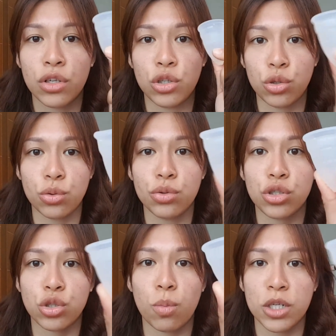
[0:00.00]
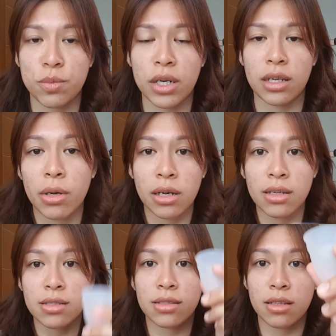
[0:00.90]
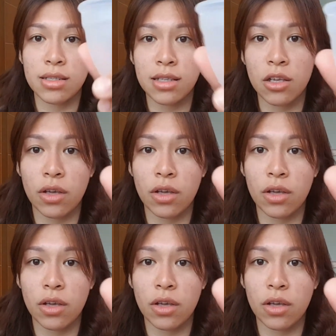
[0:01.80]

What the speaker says: you so much money because this thing,